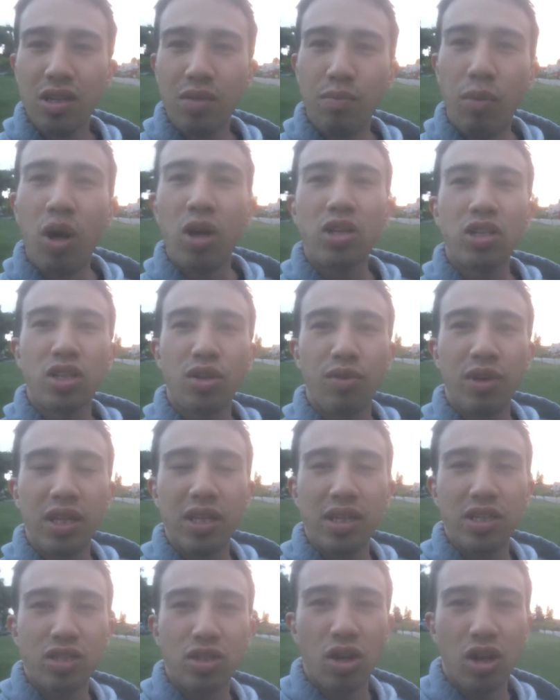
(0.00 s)
Marcus
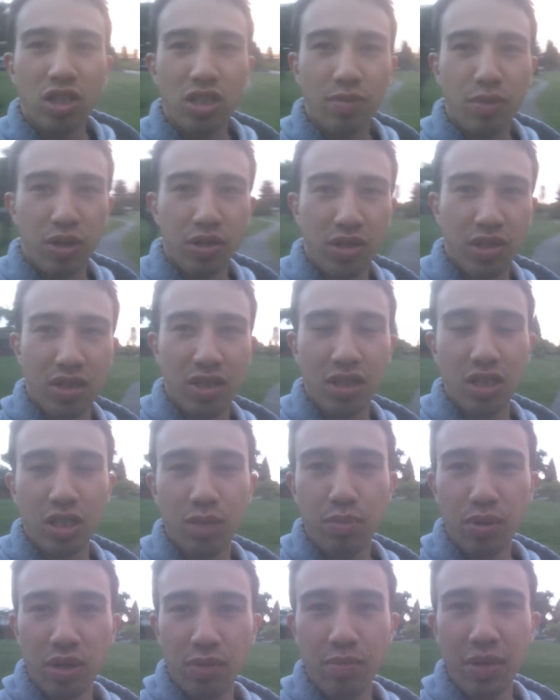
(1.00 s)
Aurelius talks about this in
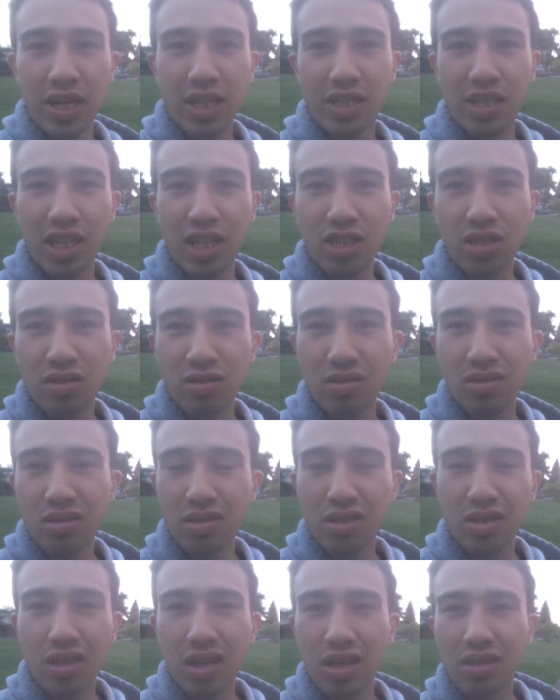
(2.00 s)
his book Meditations.
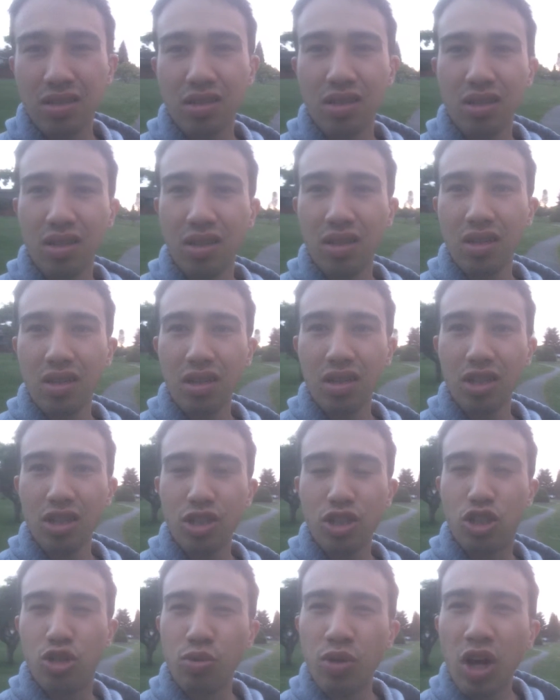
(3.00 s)
He says,
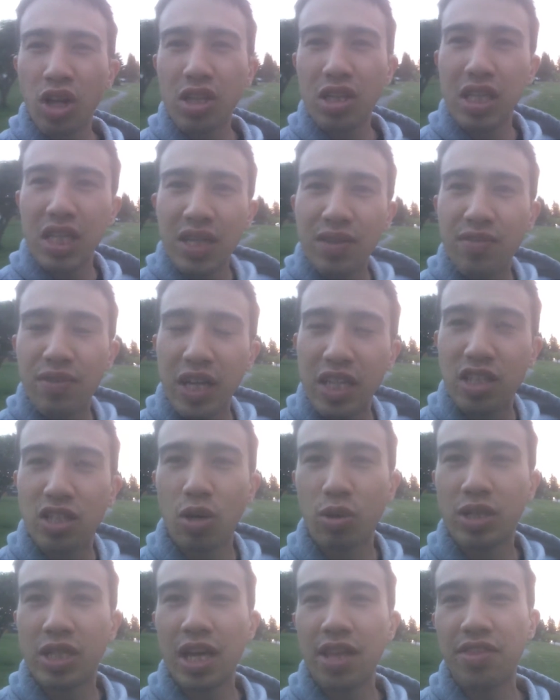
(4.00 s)
"Do not live as
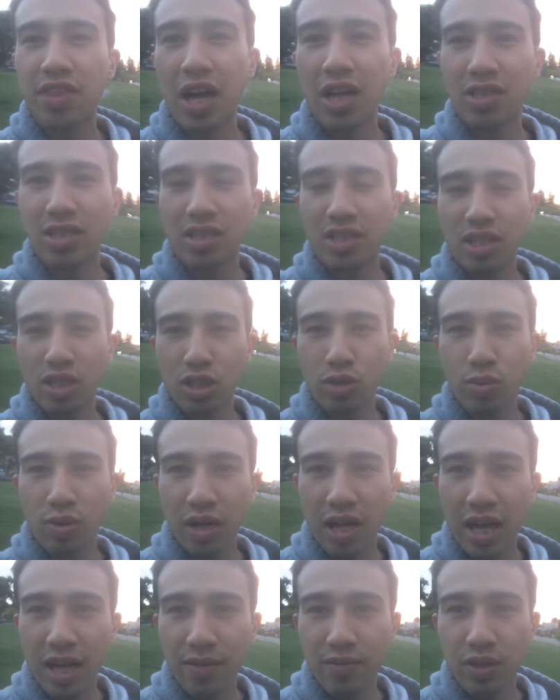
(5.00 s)
though 10,000 years were
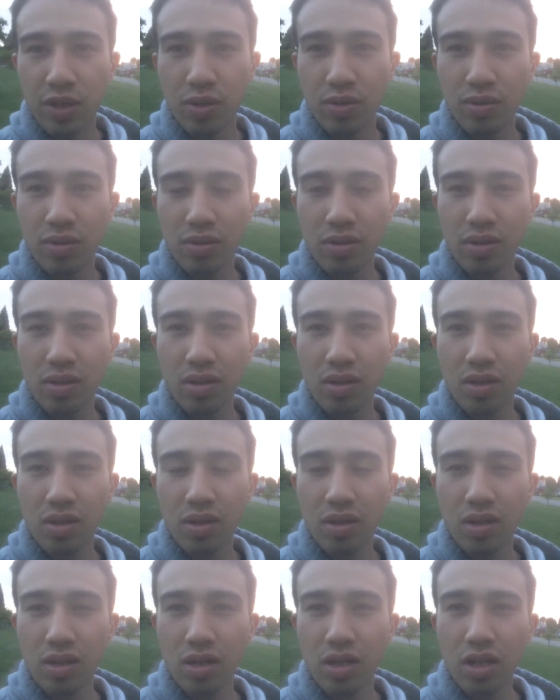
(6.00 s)
ahead of you.
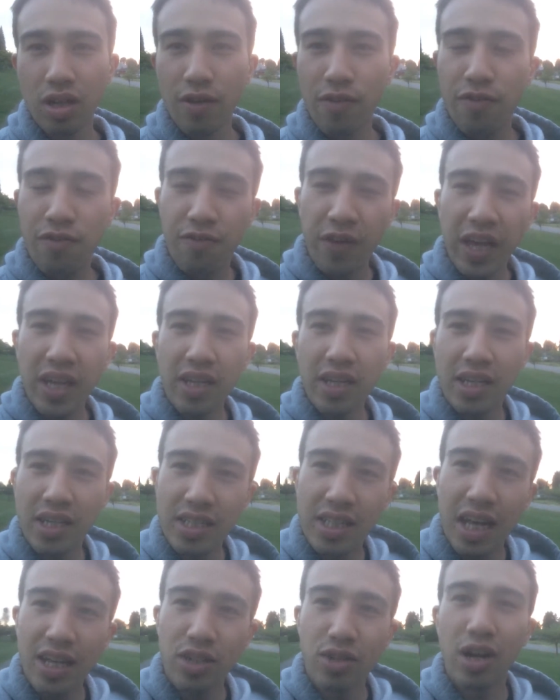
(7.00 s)
Fate
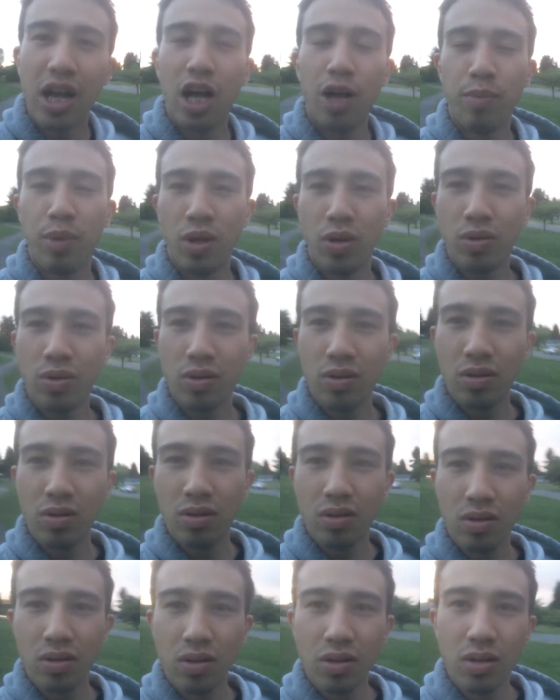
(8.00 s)
is at your elbow.
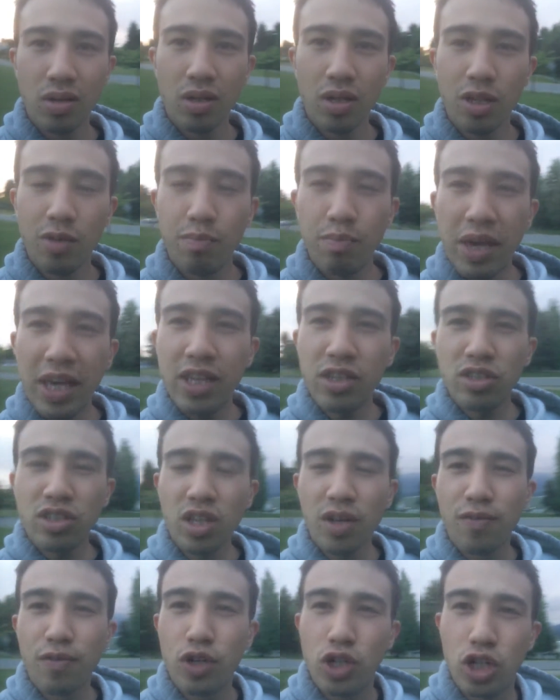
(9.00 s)
Make
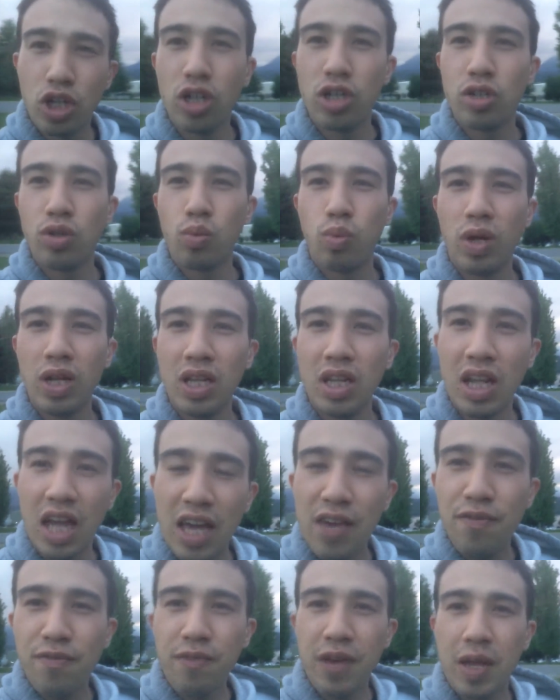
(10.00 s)
yourself good while
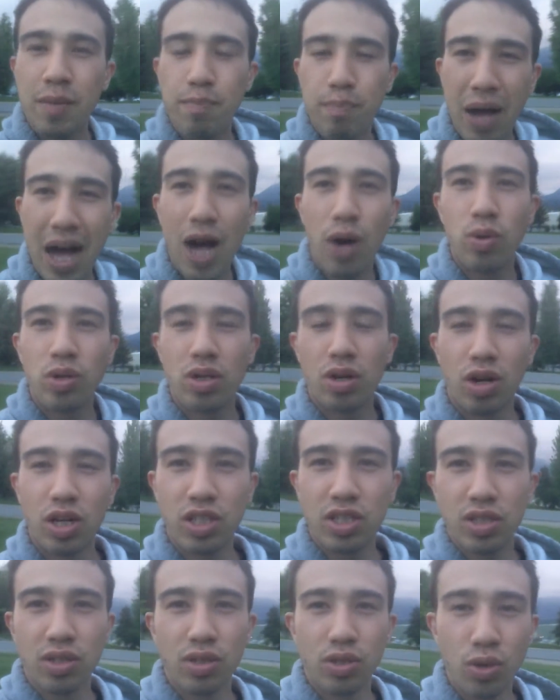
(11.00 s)
life and power are
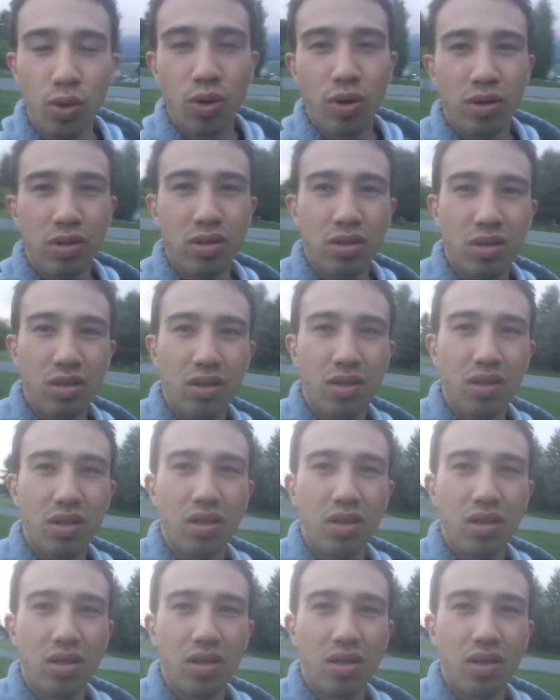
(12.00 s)
still yours."